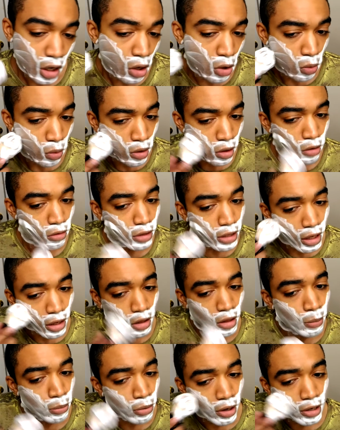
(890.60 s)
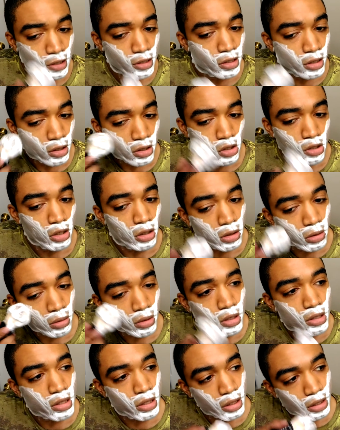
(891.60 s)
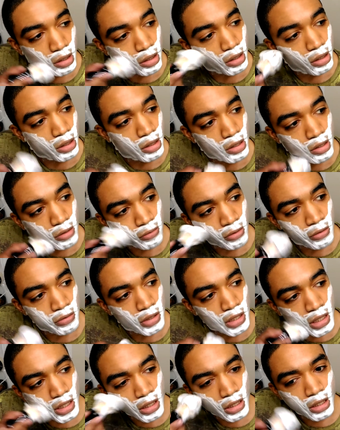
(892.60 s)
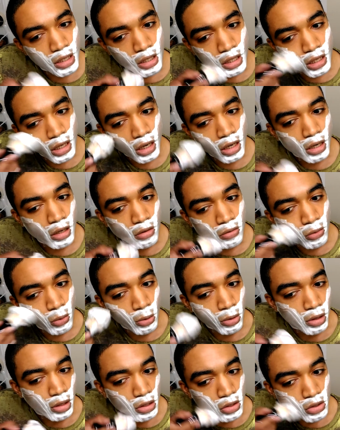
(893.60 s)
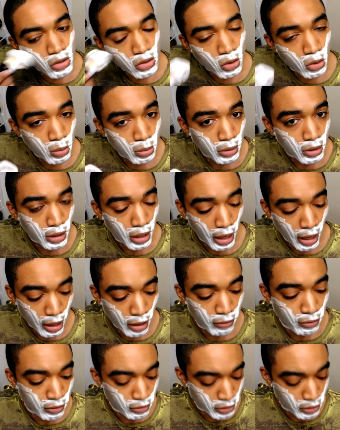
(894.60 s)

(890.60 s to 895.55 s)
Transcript: Oh, yeah, the price. So this is $15.99 for the soap and